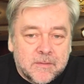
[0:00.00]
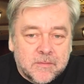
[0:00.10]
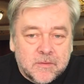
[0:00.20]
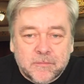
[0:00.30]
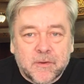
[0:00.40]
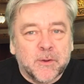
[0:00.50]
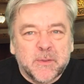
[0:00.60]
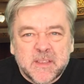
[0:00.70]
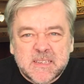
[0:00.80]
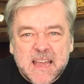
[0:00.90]
You're
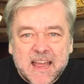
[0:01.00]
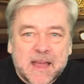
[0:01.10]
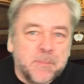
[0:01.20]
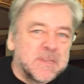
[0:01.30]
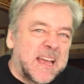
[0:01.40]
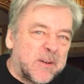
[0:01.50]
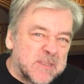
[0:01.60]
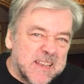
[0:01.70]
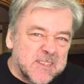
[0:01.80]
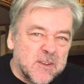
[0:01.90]
following the tabs. How is
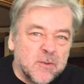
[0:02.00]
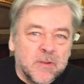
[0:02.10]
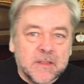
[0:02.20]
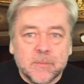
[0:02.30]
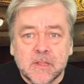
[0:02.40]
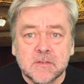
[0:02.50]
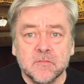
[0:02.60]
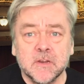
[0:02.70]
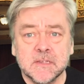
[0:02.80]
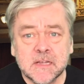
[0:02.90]
that song written? That
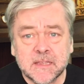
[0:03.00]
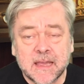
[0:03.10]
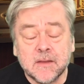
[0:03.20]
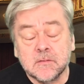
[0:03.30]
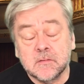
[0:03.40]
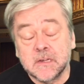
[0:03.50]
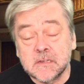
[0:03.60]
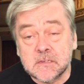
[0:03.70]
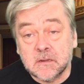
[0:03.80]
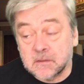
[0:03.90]
doesn't really tell you how to write a
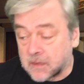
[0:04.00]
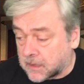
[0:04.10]
song.